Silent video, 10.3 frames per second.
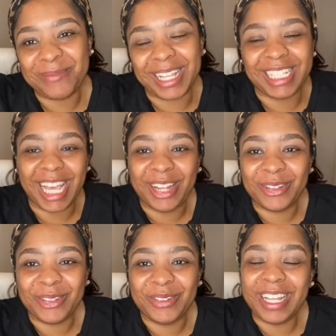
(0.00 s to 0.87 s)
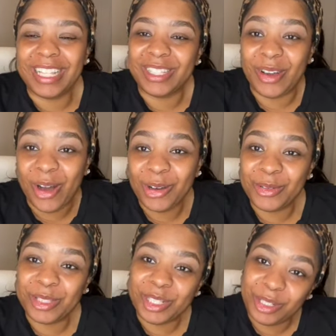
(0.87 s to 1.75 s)
channel. To all
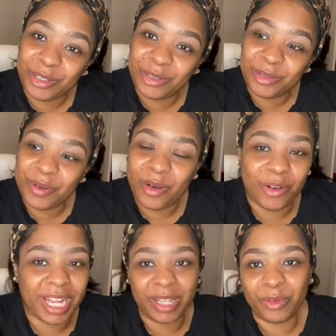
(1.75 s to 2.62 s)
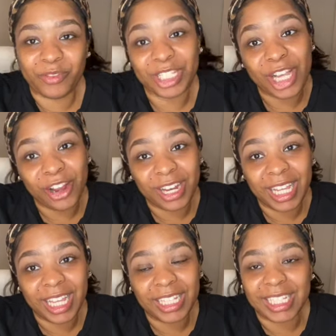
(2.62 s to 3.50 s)
who's new or anyone
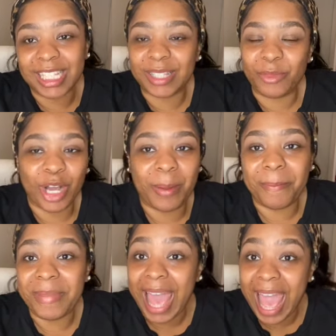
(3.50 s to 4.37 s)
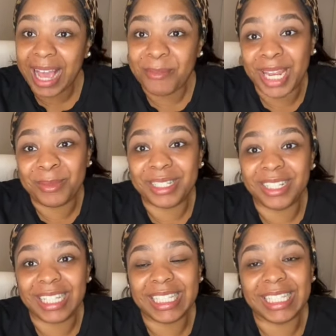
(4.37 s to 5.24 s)
returning, just welcome back. My name is
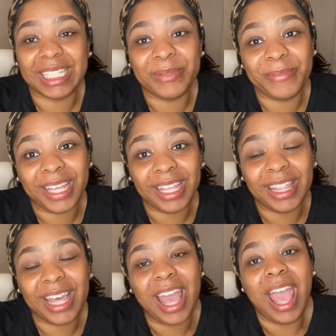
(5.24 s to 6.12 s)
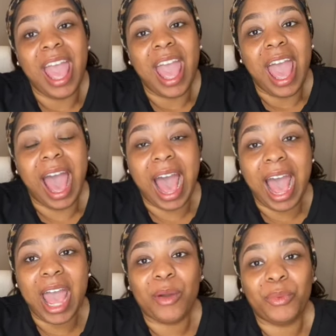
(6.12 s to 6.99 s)
Jaleesa Smith.
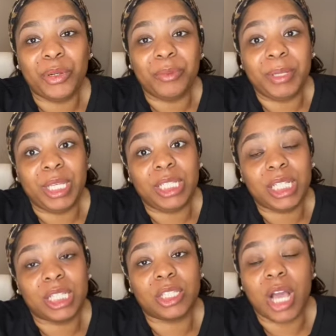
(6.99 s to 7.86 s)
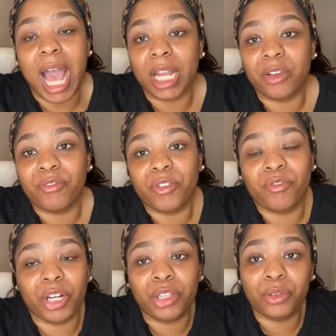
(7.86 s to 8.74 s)
I will be just kind of
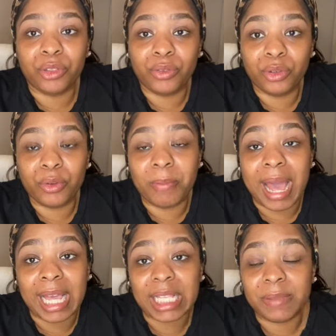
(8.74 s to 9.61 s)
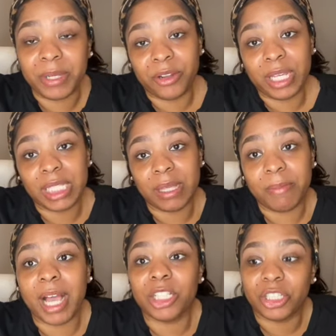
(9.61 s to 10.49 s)
running you through my experience
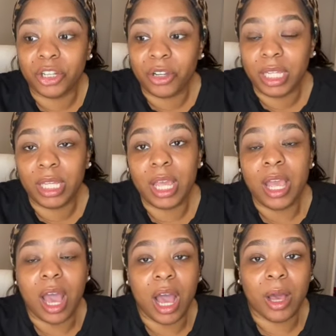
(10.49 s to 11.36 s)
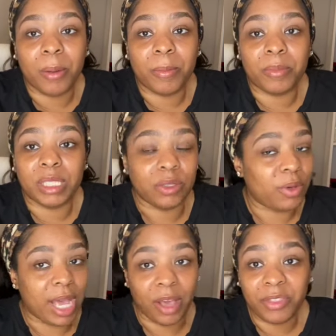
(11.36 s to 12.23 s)
and my journey to
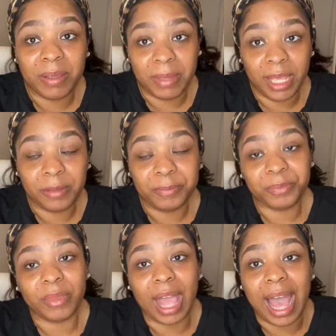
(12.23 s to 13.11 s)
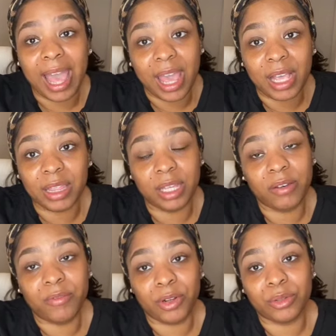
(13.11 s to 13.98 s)
a healthy me. I had
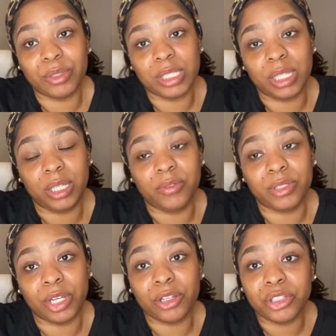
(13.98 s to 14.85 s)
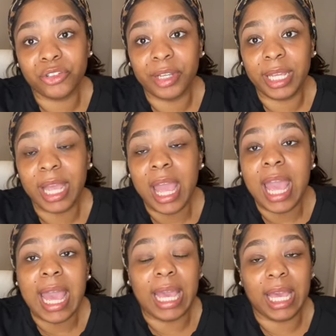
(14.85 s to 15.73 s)
the vertical sleeve surgery,
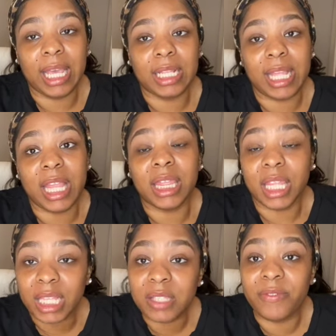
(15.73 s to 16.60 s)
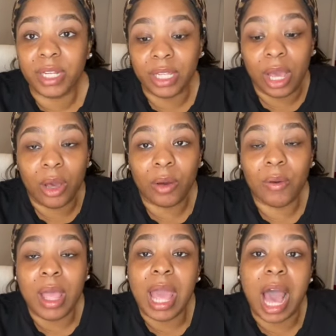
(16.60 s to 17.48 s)
and in this video
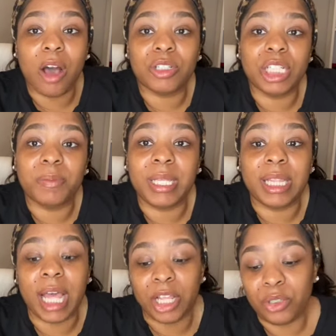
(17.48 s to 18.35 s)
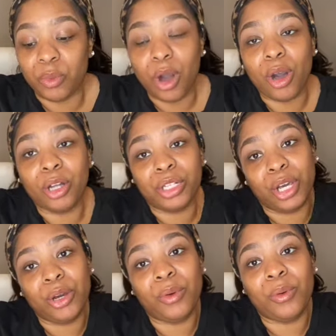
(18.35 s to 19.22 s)
I'll just be letting you all
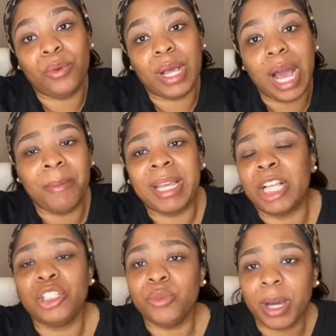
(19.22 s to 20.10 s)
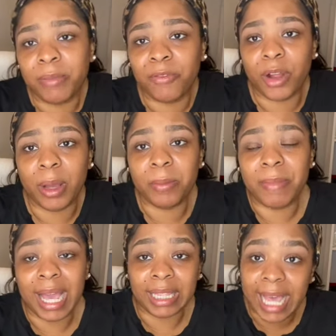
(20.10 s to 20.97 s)
know, catch you up from
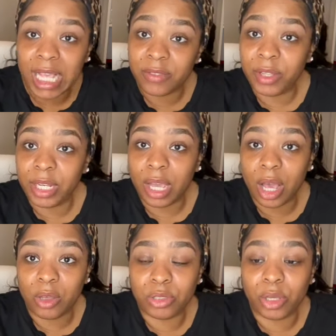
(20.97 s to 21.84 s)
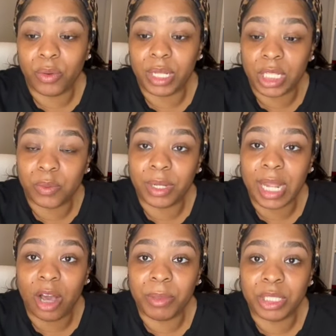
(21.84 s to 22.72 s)
my last video. So in this one
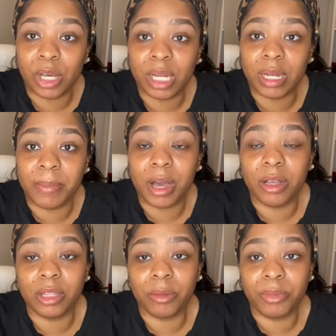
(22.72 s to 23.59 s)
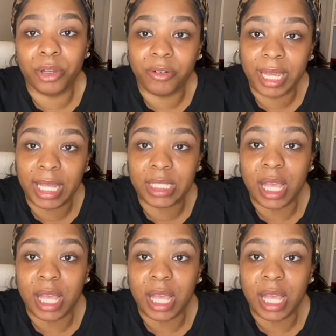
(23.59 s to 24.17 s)
I'll be talking about the Purred